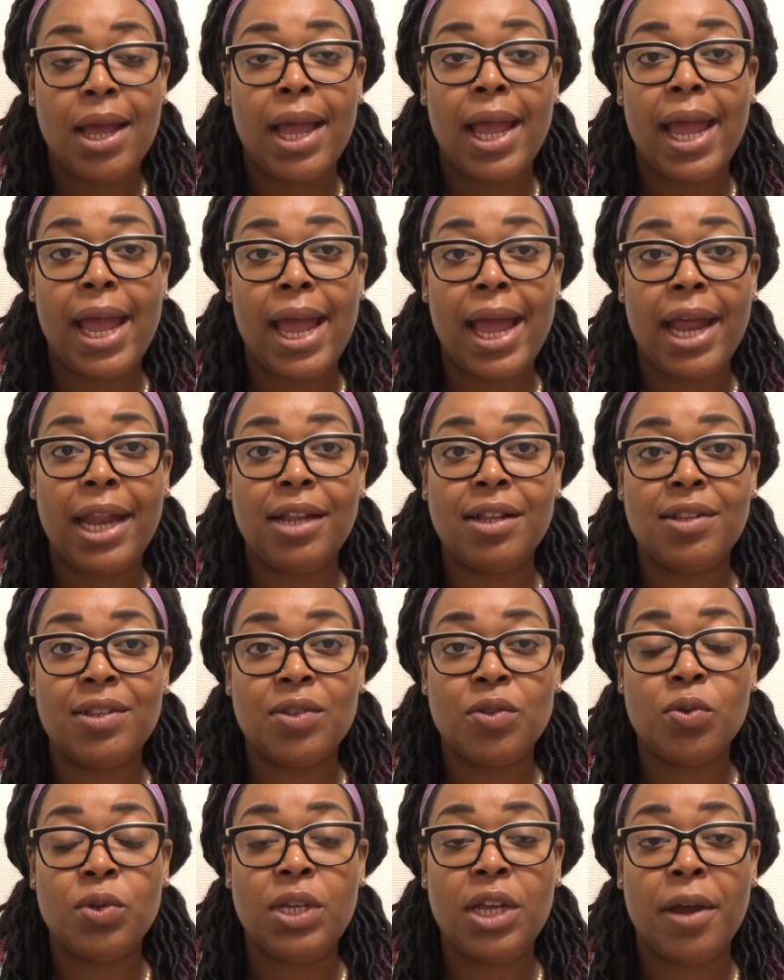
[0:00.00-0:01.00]
and the
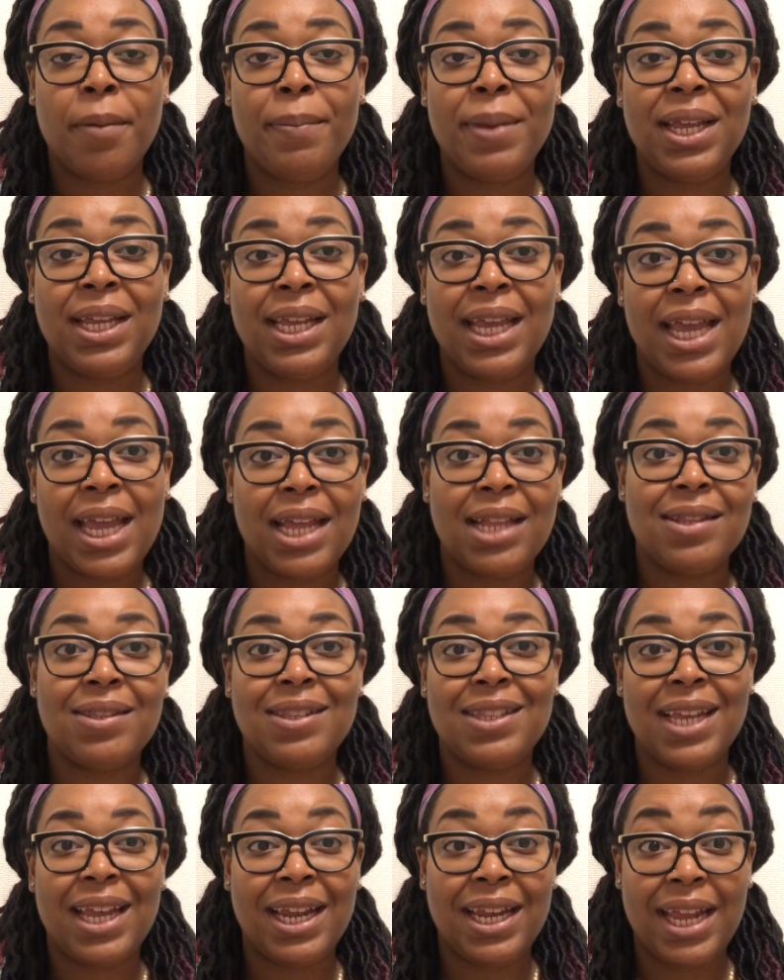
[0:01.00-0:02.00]
school year
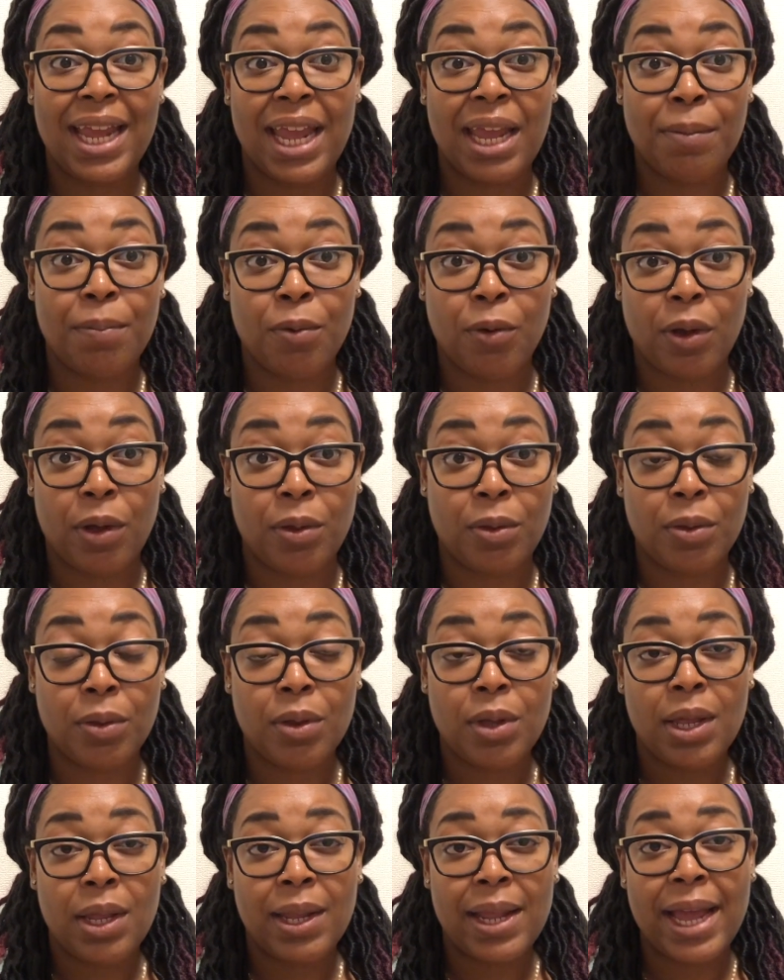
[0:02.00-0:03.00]
begins in April.
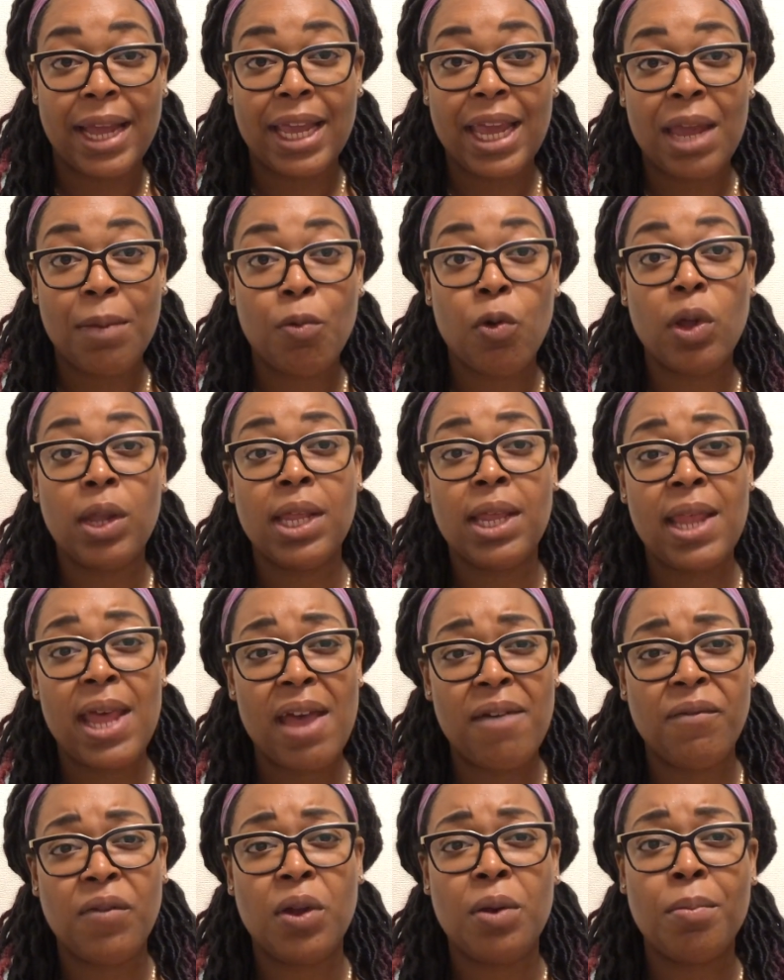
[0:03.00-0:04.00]
Like April
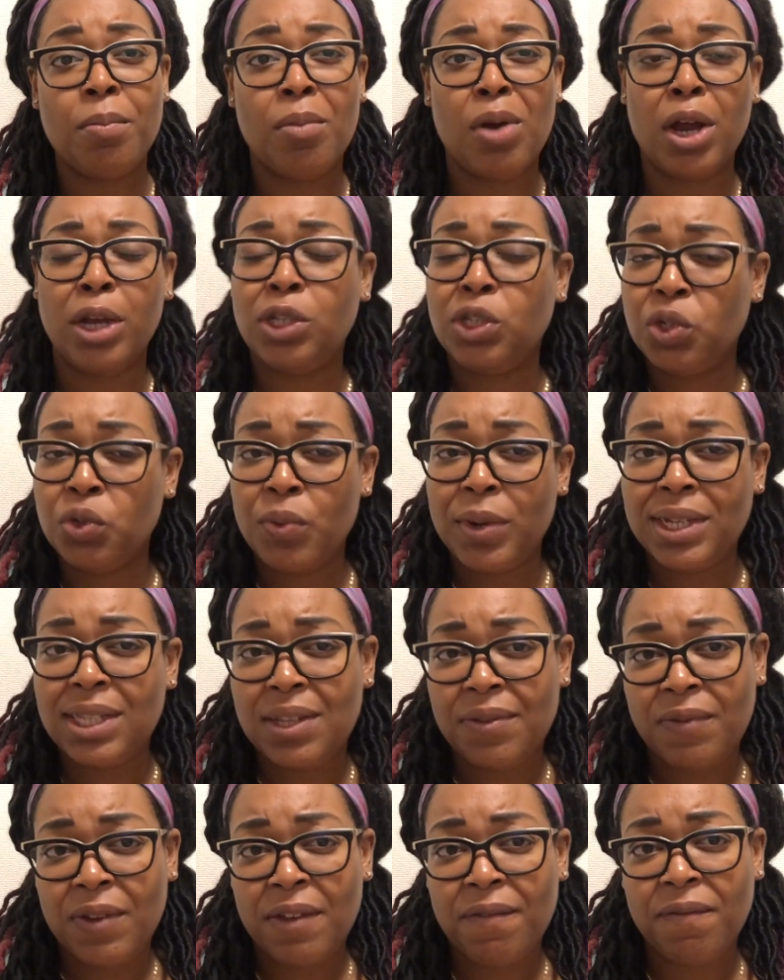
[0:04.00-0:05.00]
11th, March
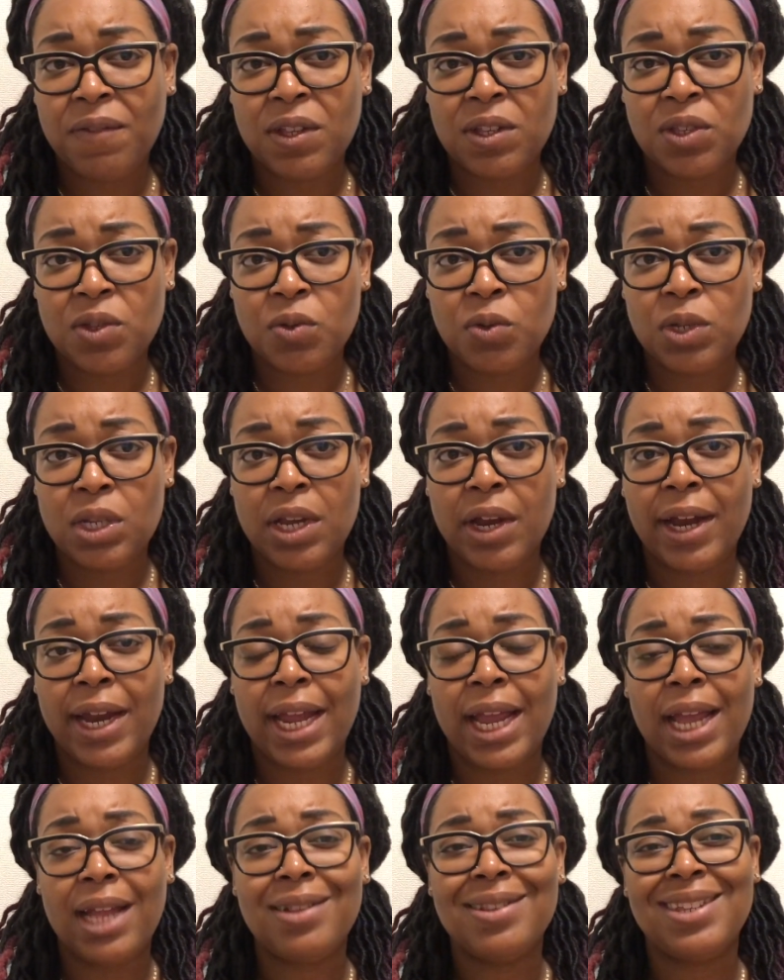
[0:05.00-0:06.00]
25th, the school year
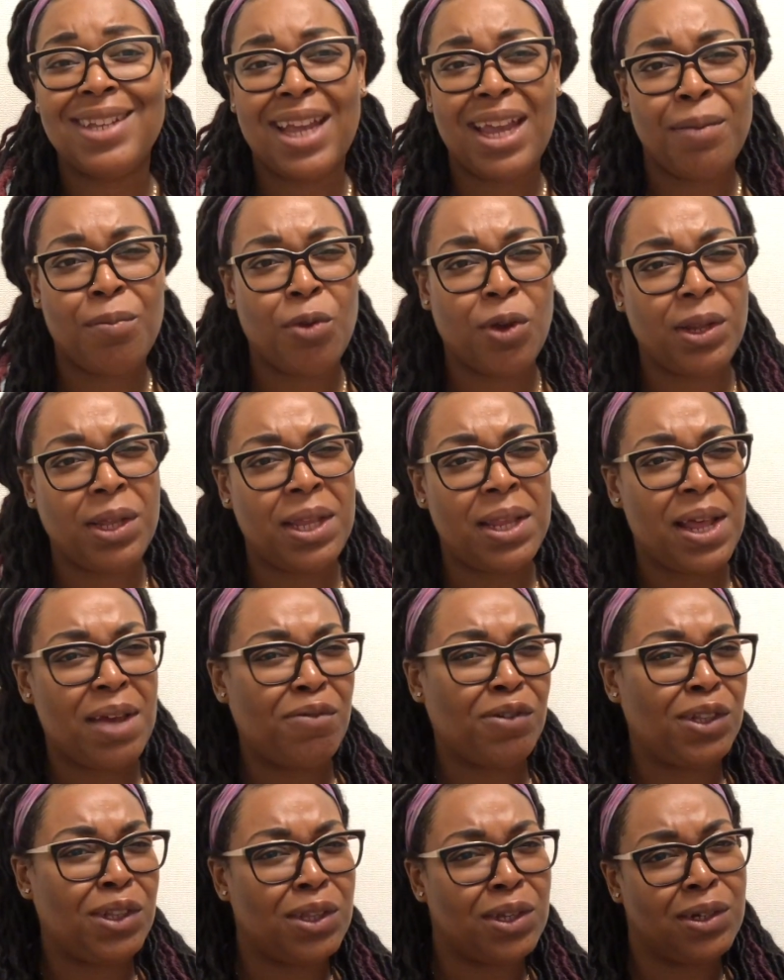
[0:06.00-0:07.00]
ends. April
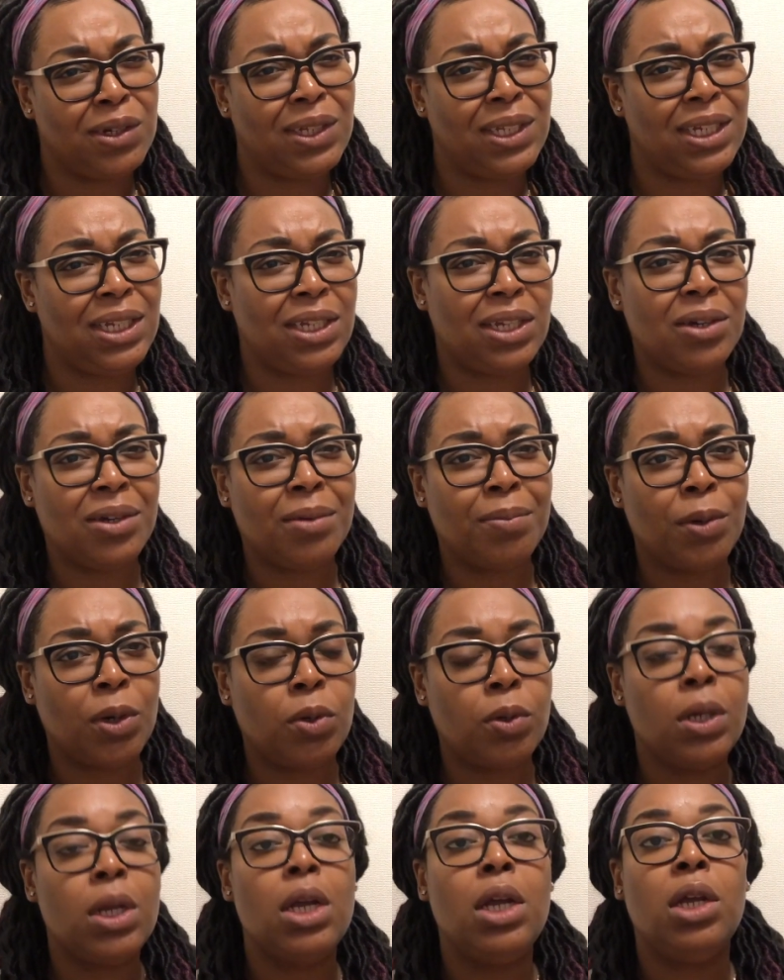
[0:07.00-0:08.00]
11th, 13th,
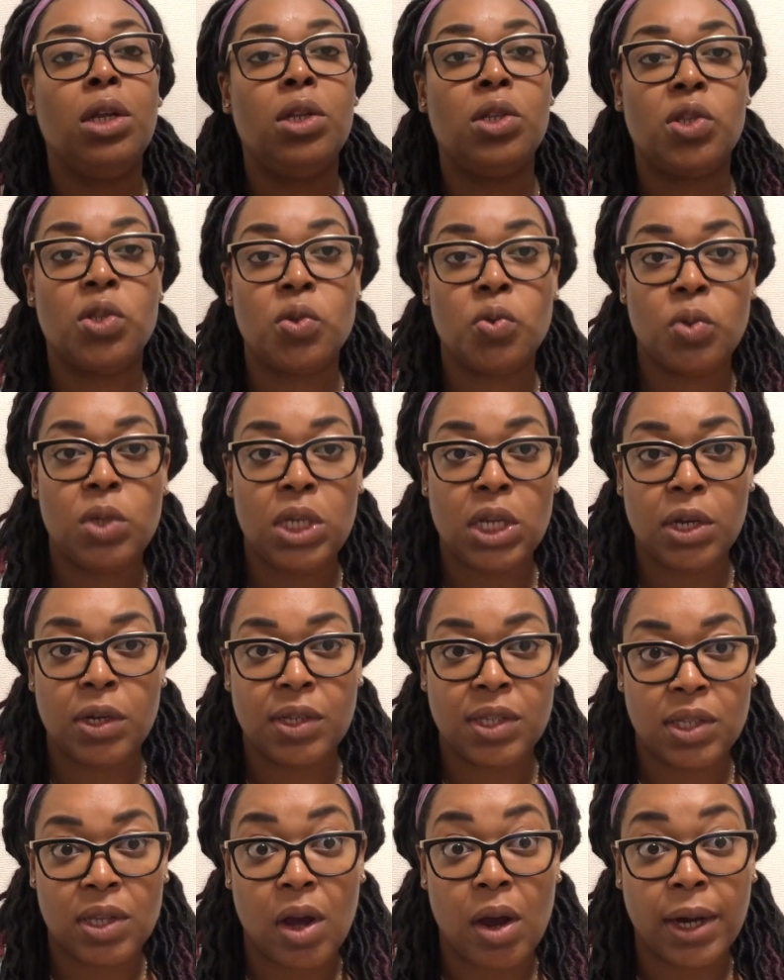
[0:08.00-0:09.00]
thereabout, the school year
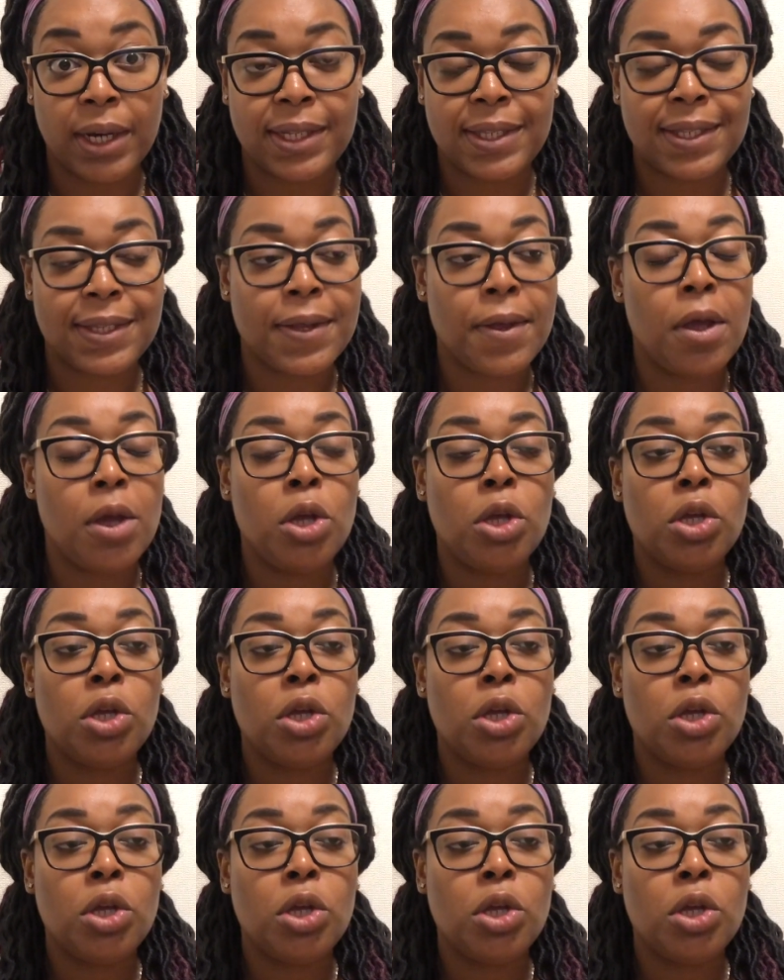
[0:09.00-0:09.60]
starts.